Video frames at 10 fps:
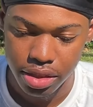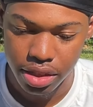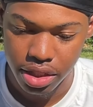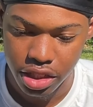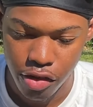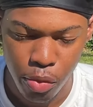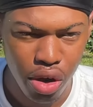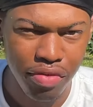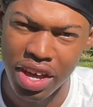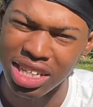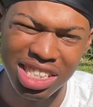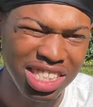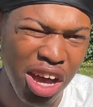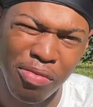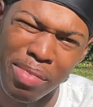self-motivation,
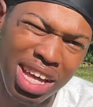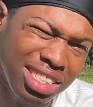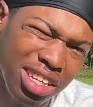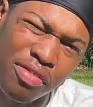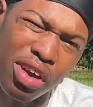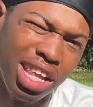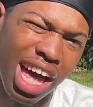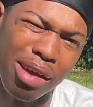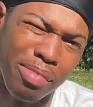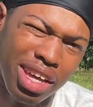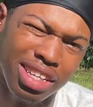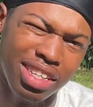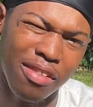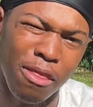self all life, man.